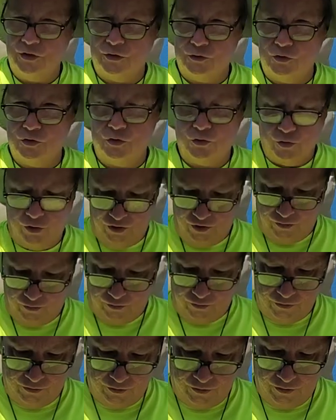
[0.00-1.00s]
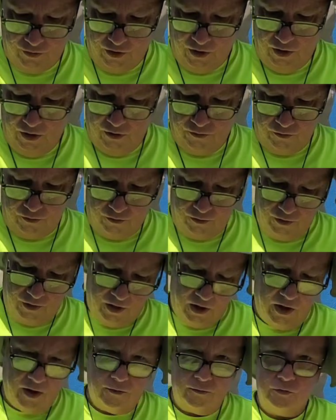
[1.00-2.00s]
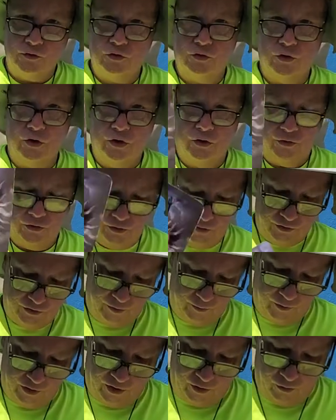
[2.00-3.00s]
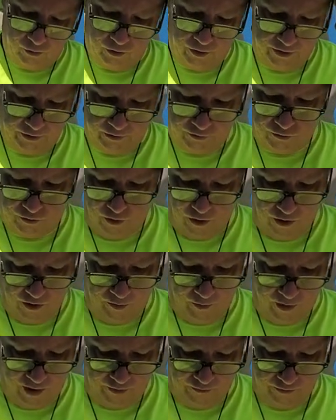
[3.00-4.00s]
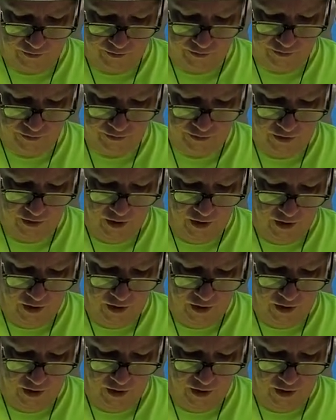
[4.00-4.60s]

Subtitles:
They're going to have triggers and stuff, but they don't like to talk about this.